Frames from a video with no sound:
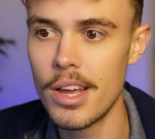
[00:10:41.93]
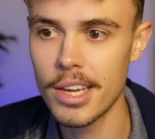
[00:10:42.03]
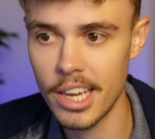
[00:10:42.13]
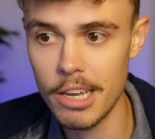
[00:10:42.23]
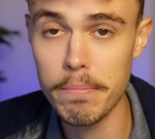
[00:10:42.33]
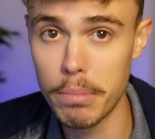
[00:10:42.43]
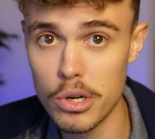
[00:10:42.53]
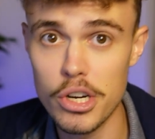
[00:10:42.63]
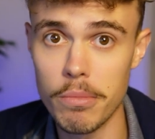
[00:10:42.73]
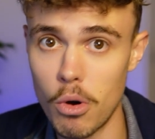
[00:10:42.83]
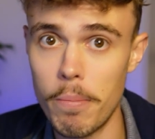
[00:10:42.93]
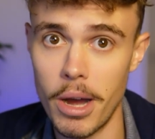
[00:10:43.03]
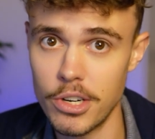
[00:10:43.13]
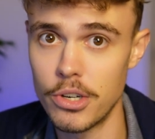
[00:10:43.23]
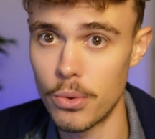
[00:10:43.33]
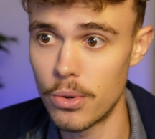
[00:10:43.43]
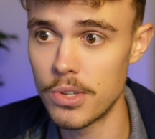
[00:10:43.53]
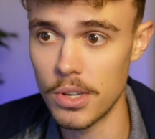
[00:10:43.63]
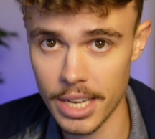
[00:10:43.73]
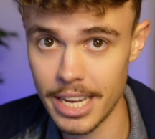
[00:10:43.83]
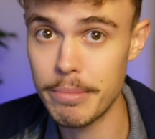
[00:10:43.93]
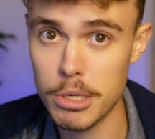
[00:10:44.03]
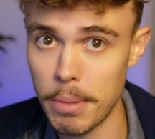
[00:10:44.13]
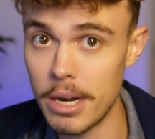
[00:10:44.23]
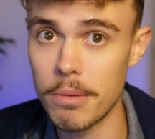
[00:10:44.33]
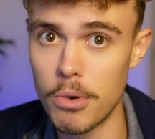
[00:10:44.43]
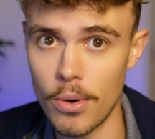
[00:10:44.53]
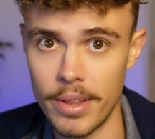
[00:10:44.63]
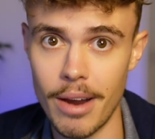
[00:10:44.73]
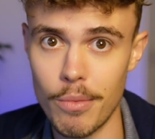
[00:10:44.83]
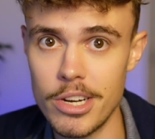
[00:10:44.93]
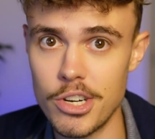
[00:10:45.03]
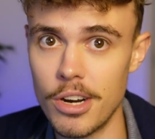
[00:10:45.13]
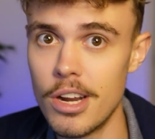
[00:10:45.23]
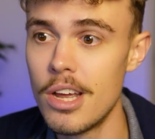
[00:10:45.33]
keep pushing more budget towards it, keep spending more in that region,